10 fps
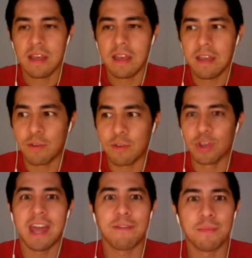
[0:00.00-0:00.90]
if you're
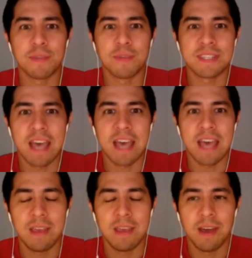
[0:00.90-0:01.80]
looking at it from a
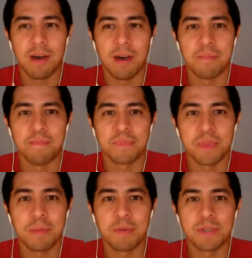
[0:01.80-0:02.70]
society
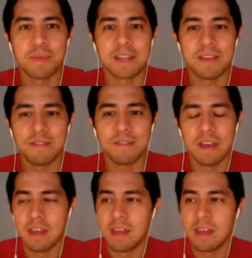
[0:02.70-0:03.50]
perspective,